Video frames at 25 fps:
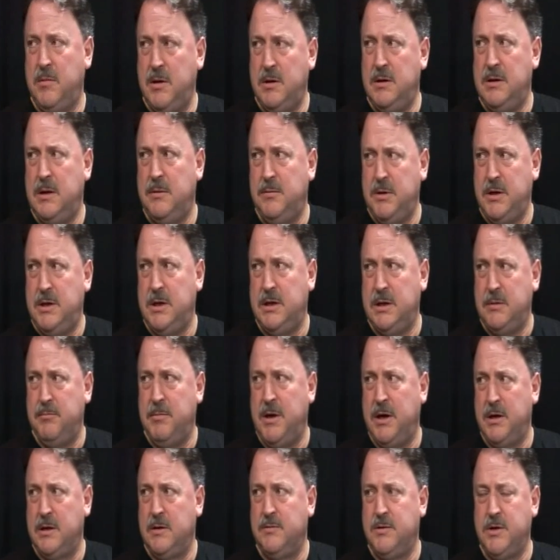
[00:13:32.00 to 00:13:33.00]
limited
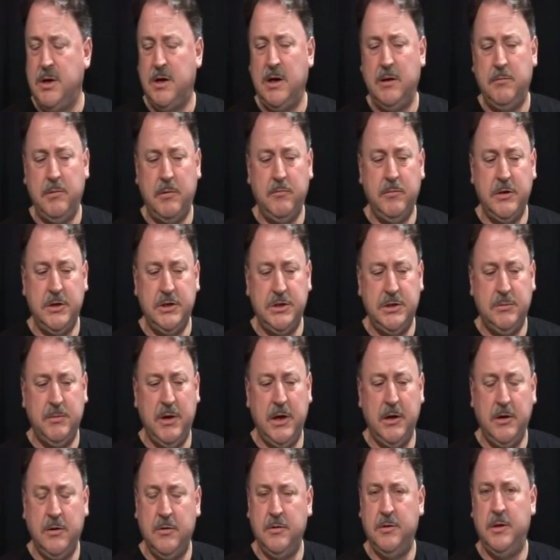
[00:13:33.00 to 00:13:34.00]
amount of time in which to
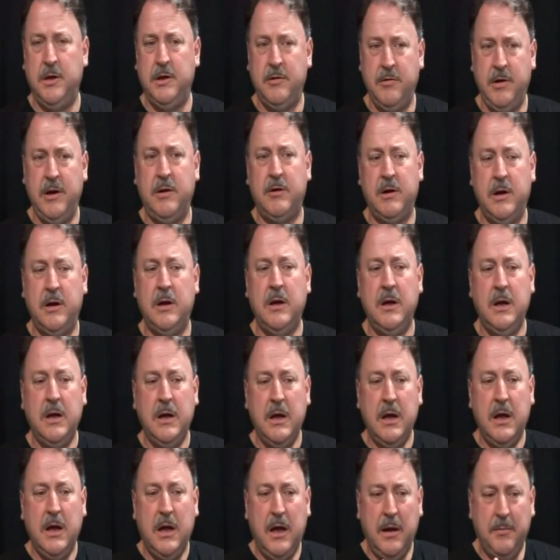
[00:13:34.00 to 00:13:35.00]
make good their error.
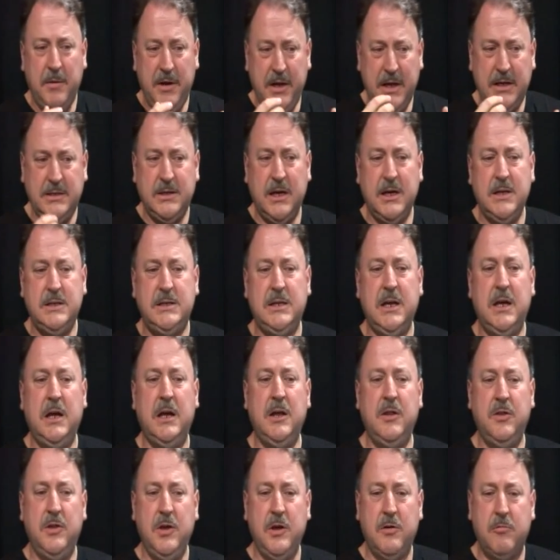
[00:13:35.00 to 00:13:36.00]
I mean, as I say,
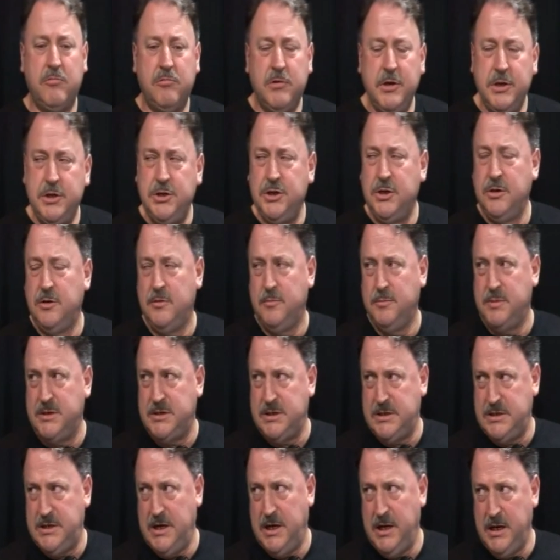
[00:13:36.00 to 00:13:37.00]
the original
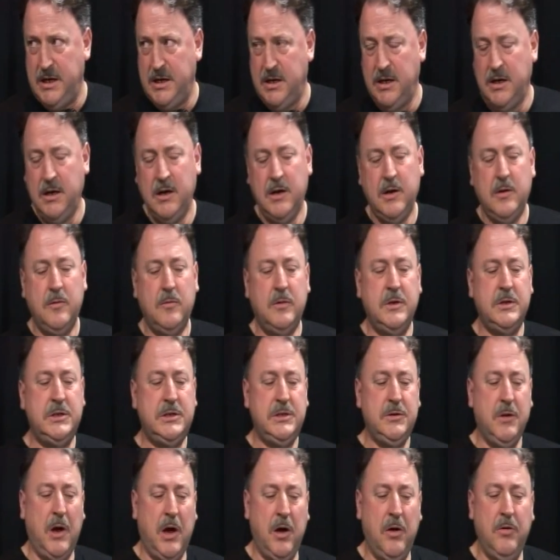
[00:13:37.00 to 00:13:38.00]
mistake was
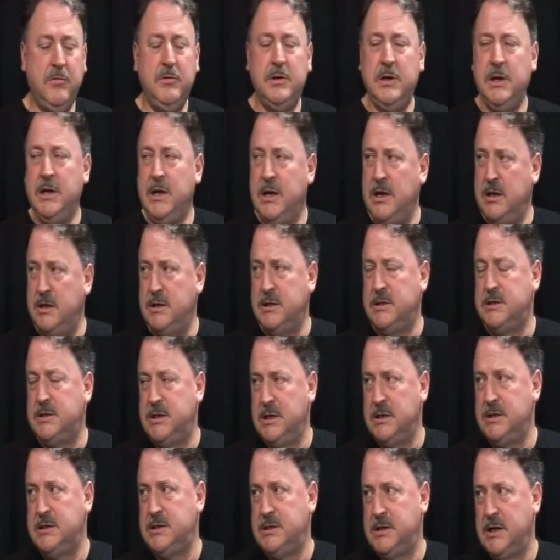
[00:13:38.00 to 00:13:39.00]
to only get the
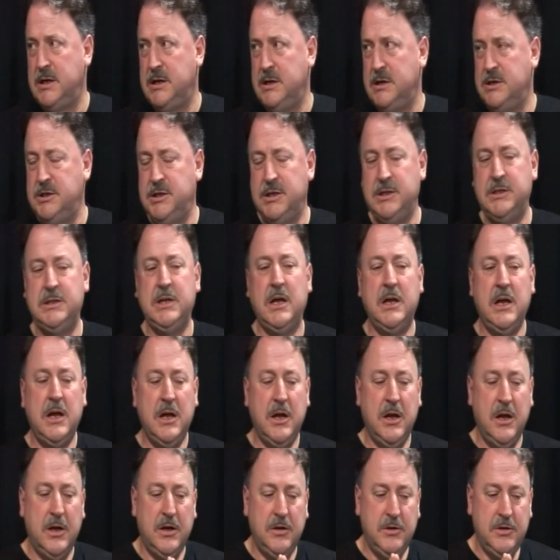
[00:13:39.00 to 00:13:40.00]
signatures,
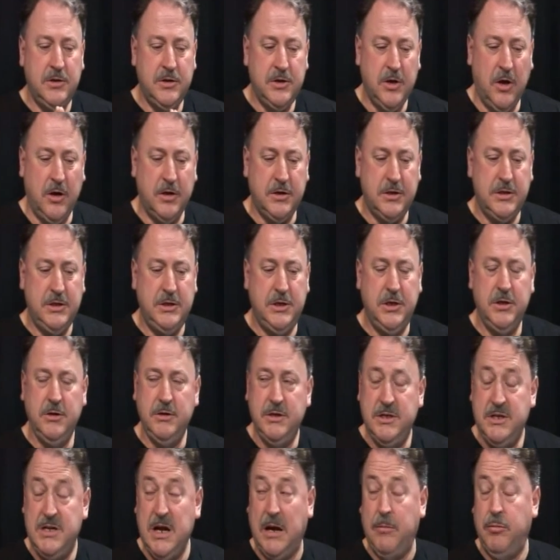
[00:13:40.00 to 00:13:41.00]
not to
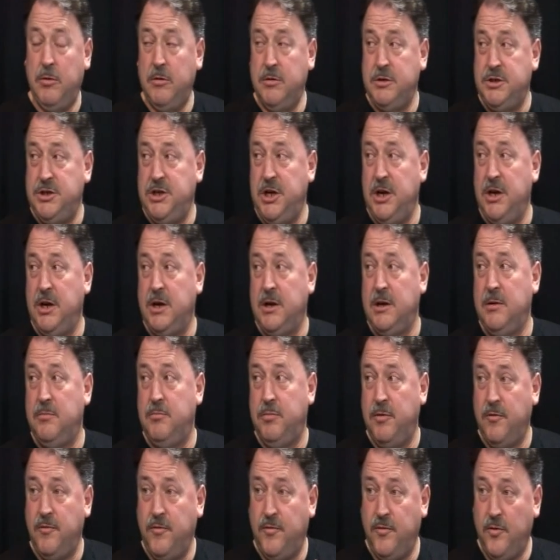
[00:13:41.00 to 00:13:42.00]
double-check
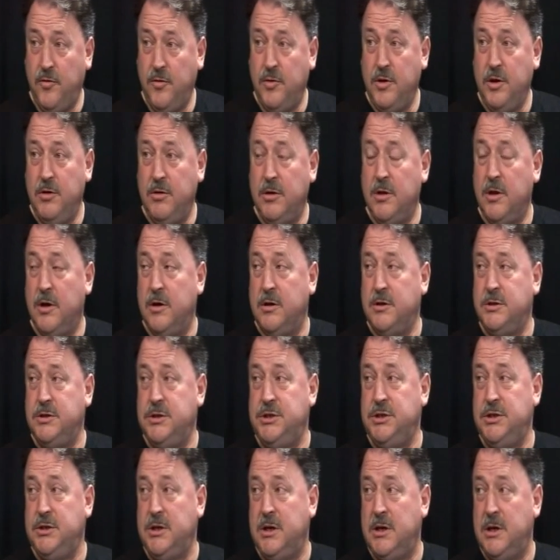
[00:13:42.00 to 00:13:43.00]
before you
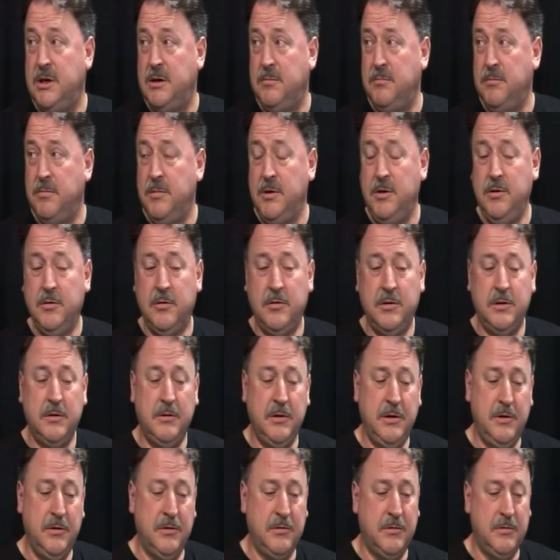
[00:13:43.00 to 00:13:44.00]
lodge
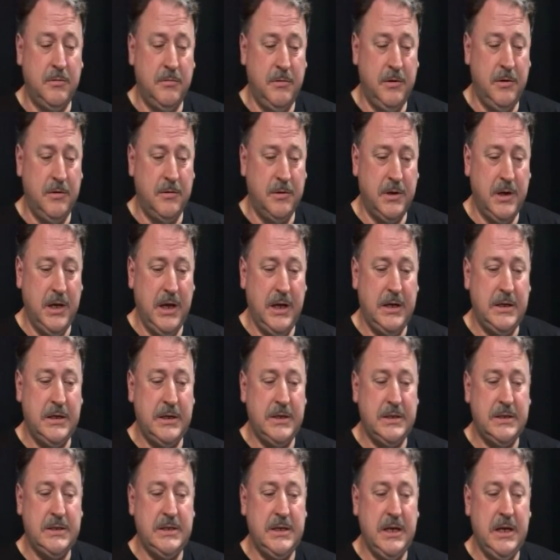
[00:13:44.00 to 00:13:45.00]
your
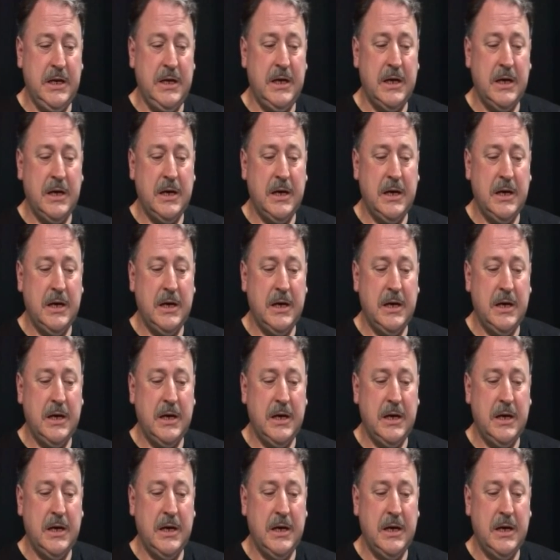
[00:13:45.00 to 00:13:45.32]
candidacy